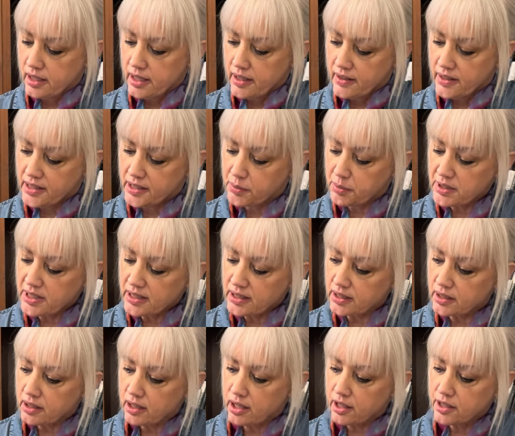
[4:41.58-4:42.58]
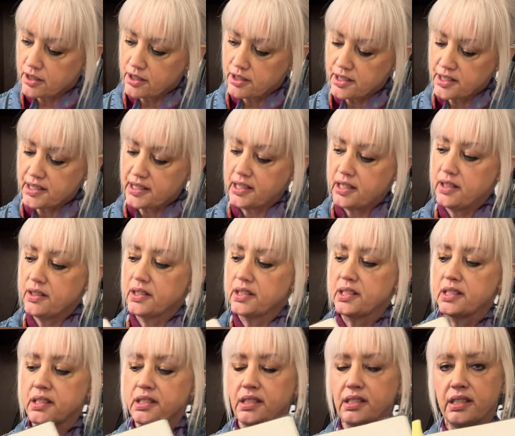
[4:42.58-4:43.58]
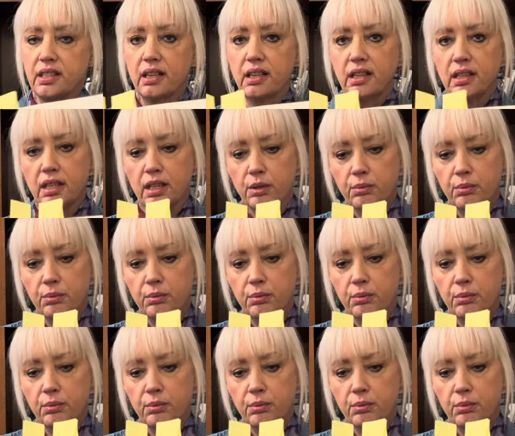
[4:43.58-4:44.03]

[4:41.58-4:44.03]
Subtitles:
This one's a little harder to see. This is a